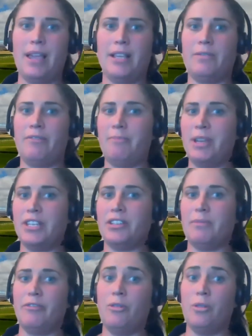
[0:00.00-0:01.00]
As we've
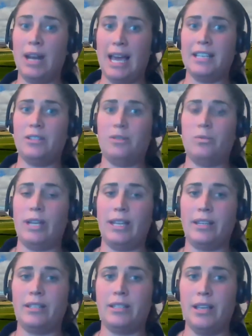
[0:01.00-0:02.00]
mentioned before, last
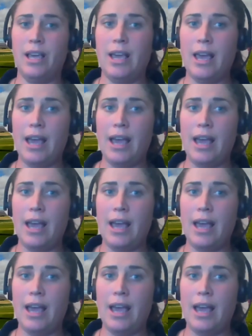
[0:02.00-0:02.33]
week's